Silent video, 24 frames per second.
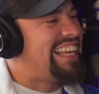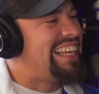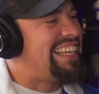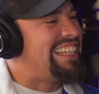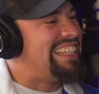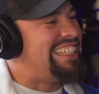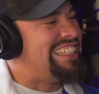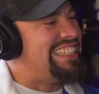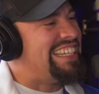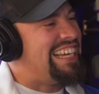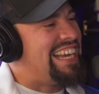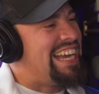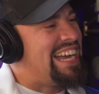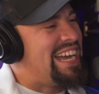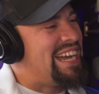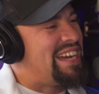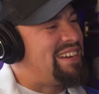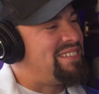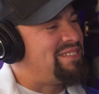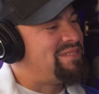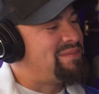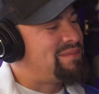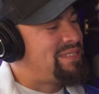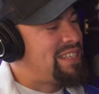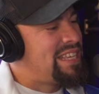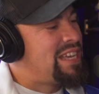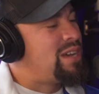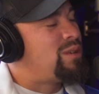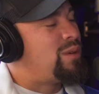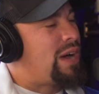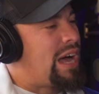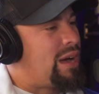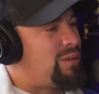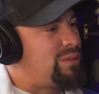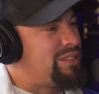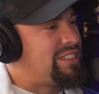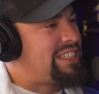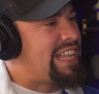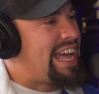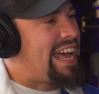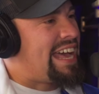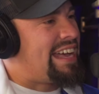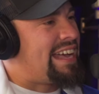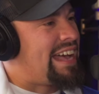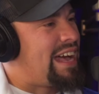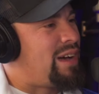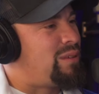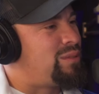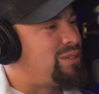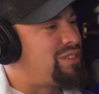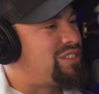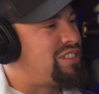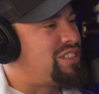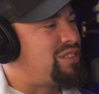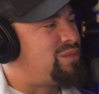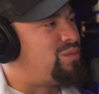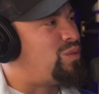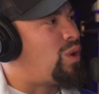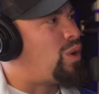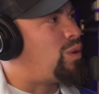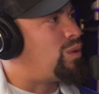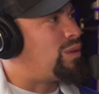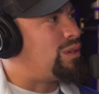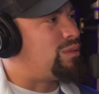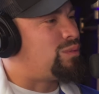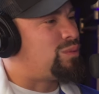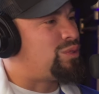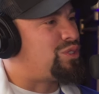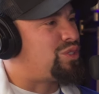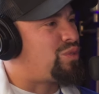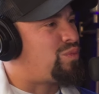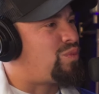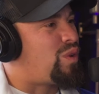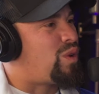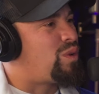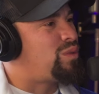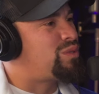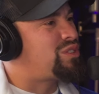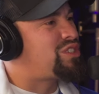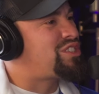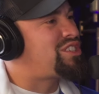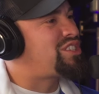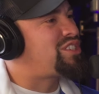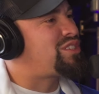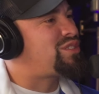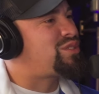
Yeah. How was that? How was the roast? It was a roast?